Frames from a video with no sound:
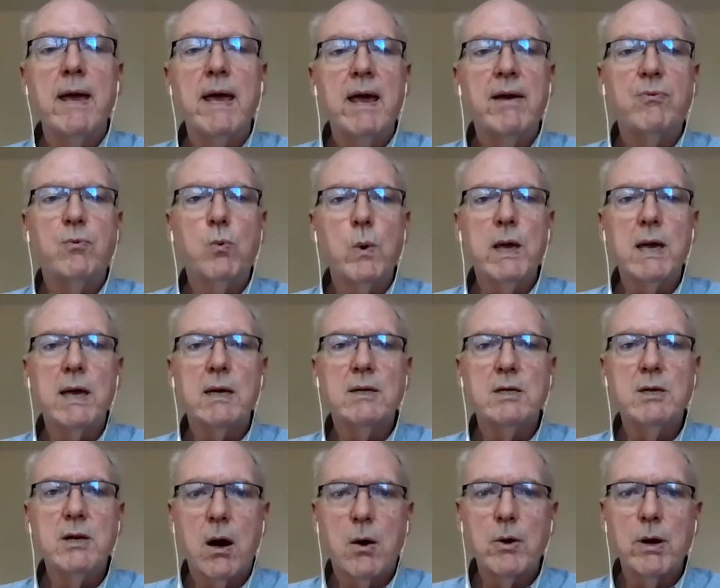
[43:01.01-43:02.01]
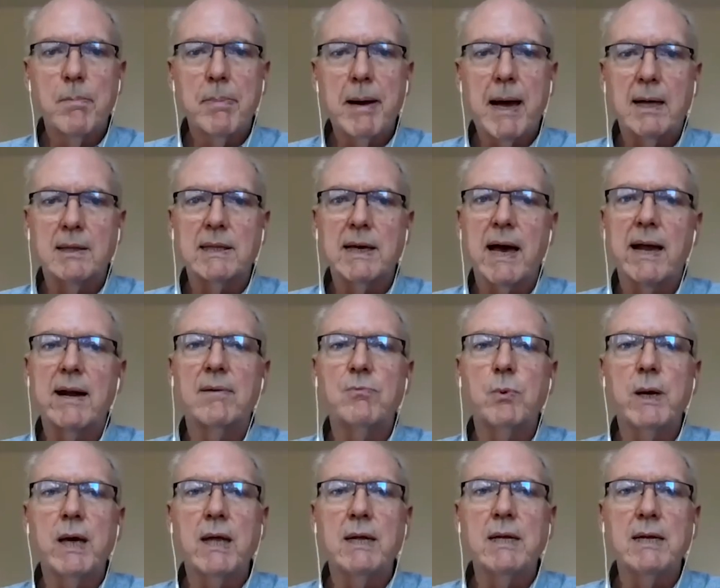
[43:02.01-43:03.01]
If we had known about that, if
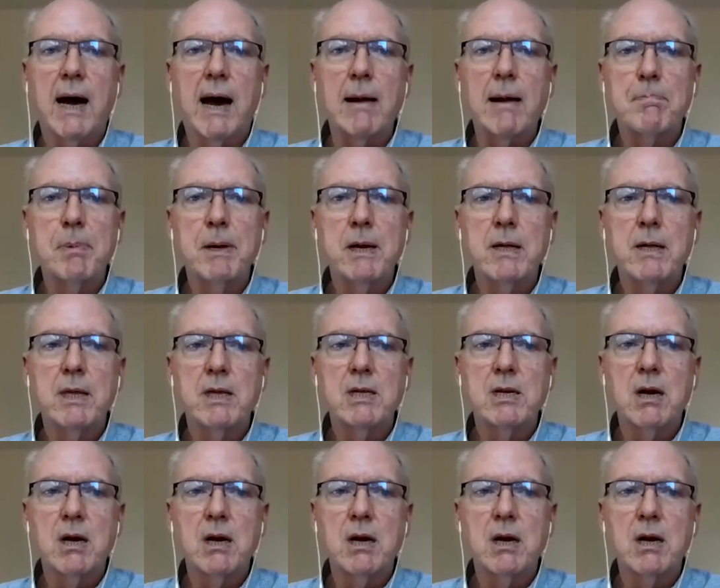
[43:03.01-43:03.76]
we had not been in the